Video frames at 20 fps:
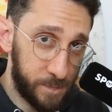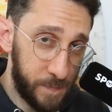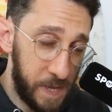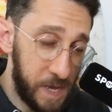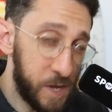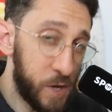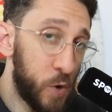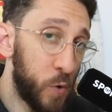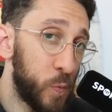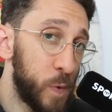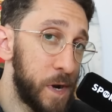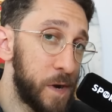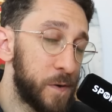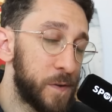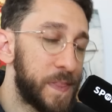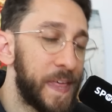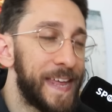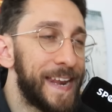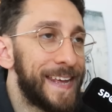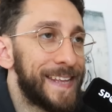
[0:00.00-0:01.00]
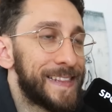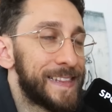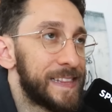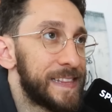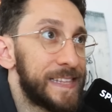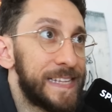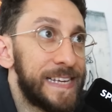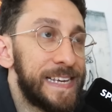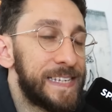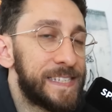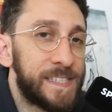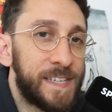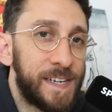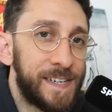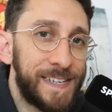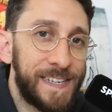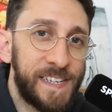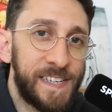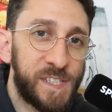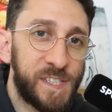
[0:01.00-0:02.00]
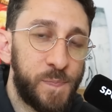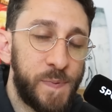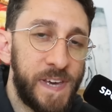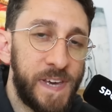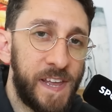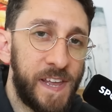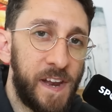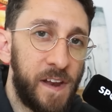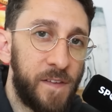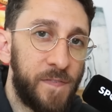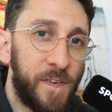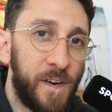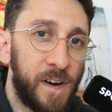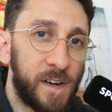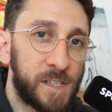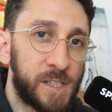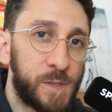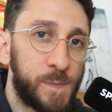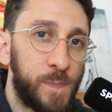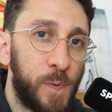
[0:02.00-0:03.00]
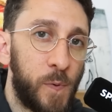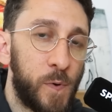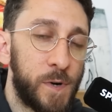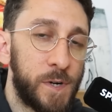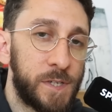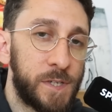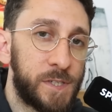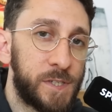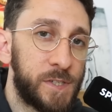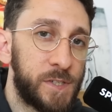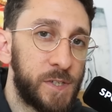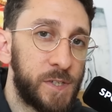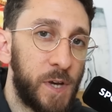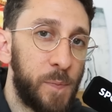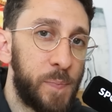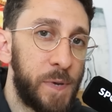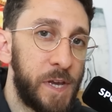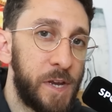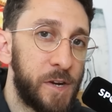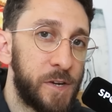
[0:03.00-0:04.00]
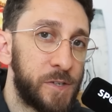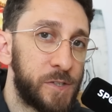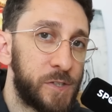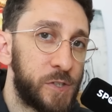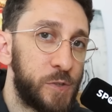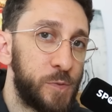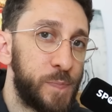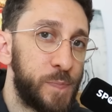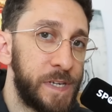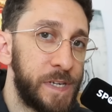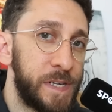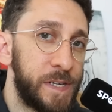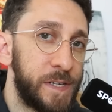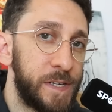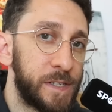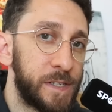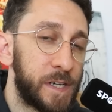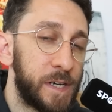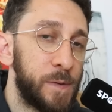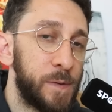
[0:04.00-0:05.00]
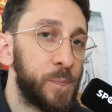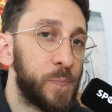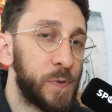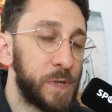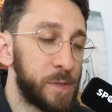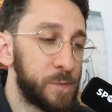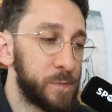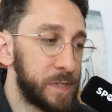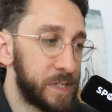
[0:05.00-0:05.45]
a career that at least on ESPN and Fox Sports appears to be completely